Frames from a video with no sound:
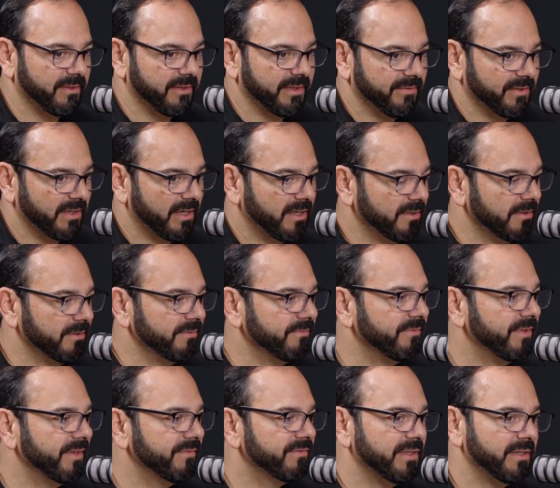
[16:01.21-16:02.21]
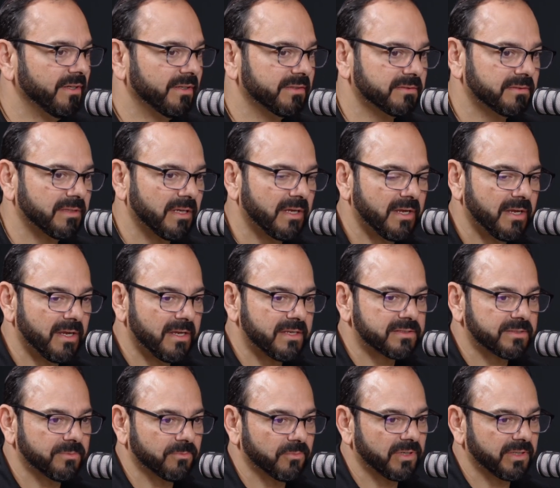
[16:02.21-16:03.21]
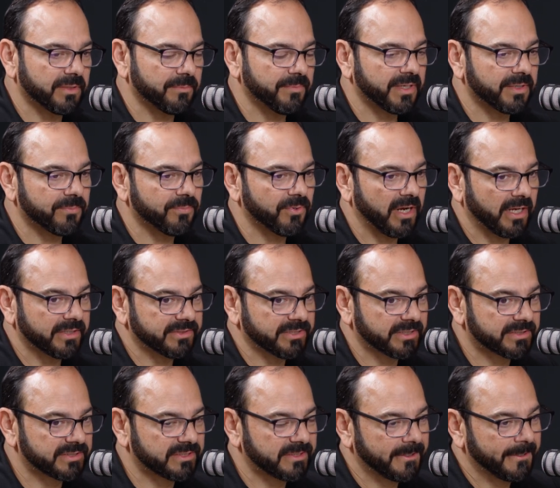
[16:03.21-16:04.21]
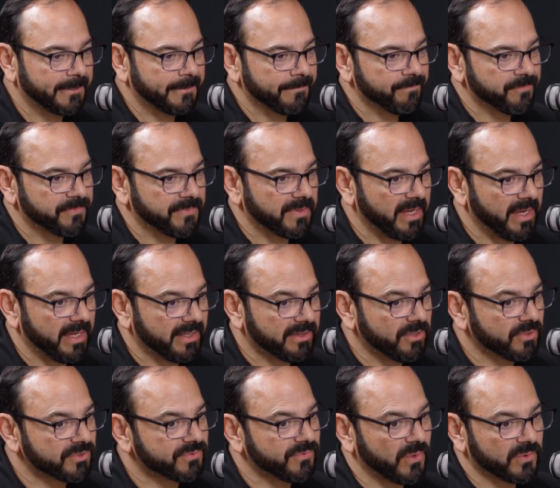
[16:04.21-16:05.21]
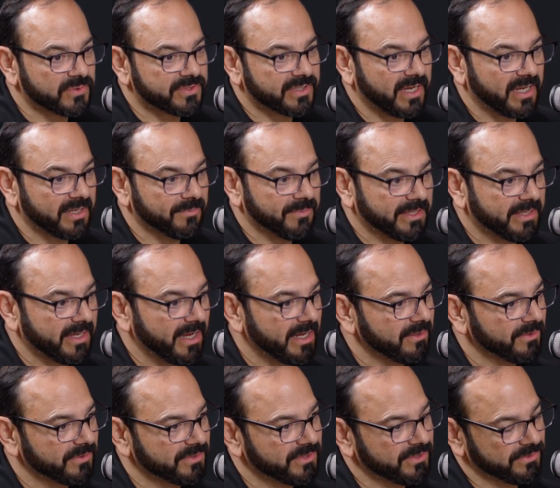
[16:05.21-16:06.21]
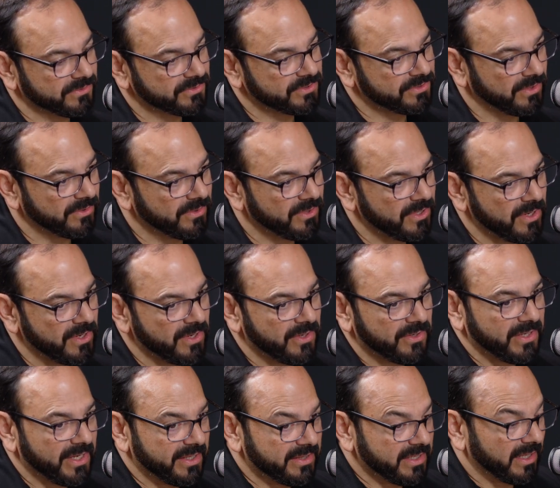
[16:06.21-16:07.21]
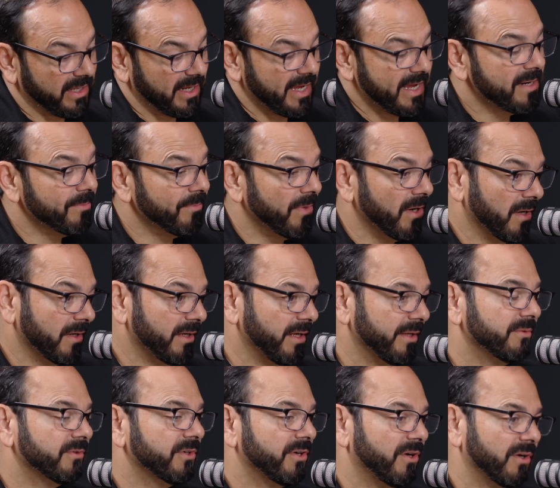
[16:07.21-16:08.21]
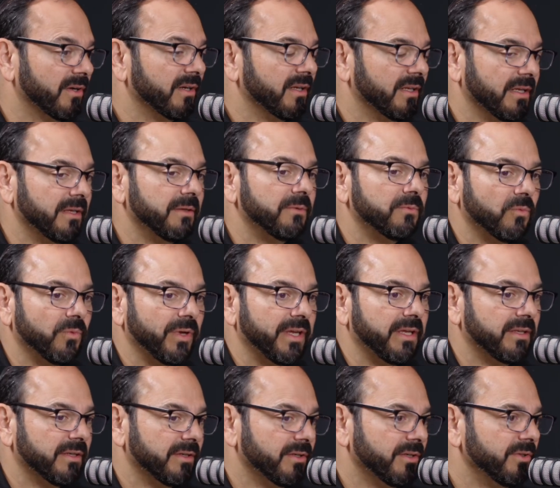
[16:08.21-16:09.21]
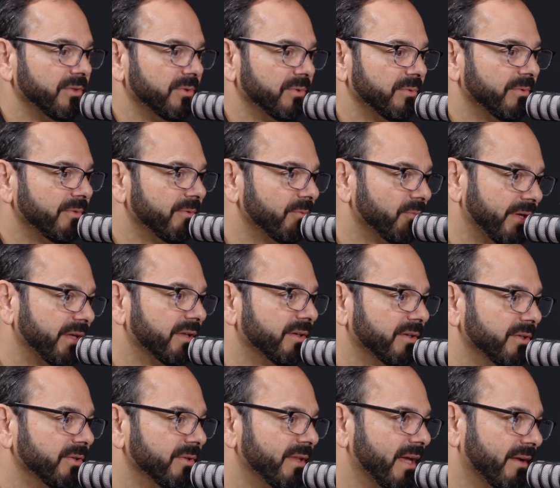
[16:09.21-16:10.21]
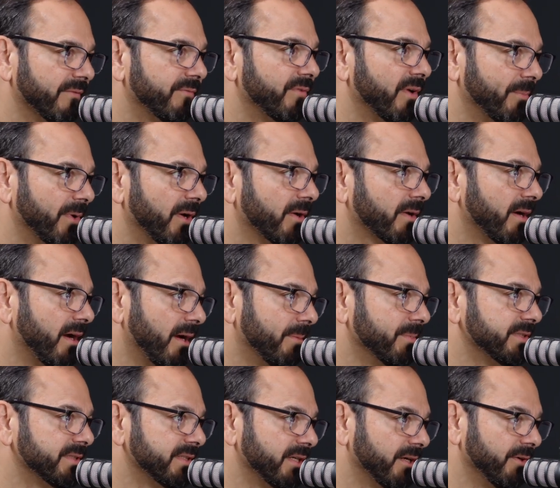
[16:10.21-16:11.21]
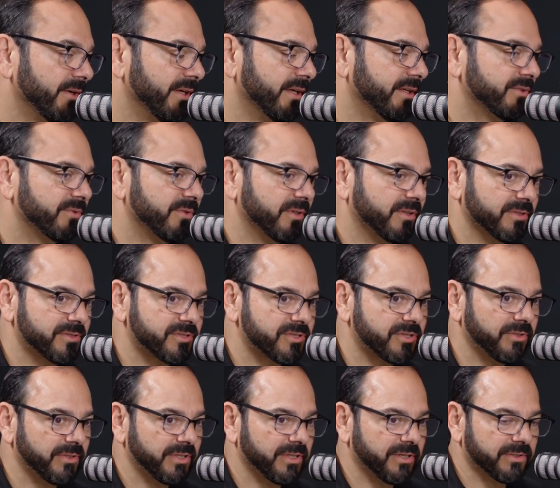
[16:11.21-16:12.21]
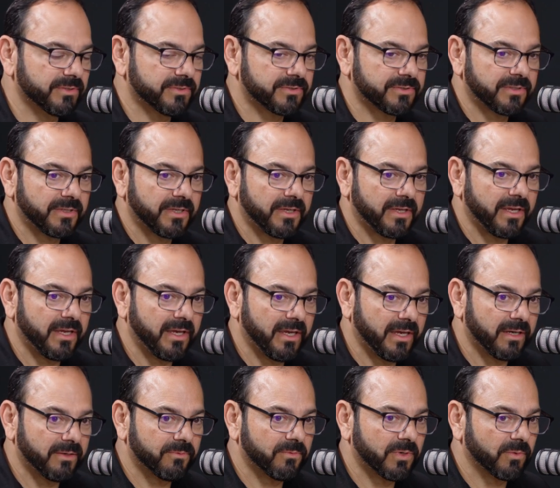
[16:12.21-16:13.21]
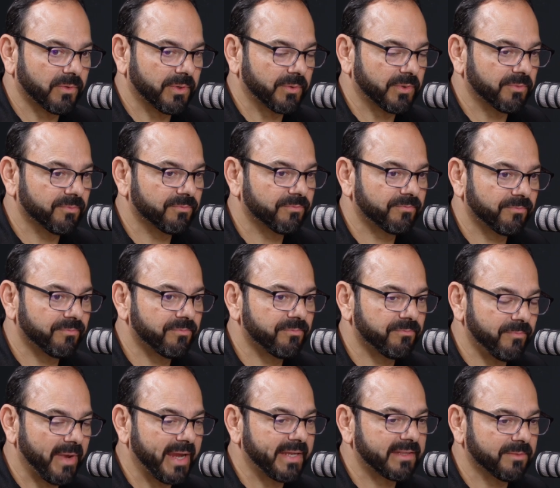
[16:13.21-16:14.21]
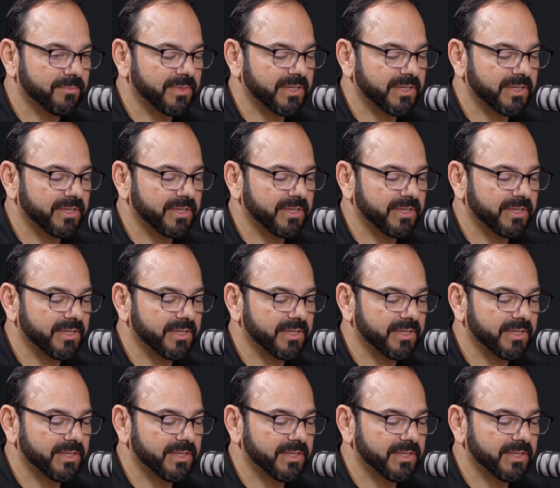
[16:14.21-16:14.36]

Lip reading: or even 150 on some really big projects. And those folks got to be catered to. So in the Atlanta market, currently, we can do that from our commissary at Trilith Studios, where we would make the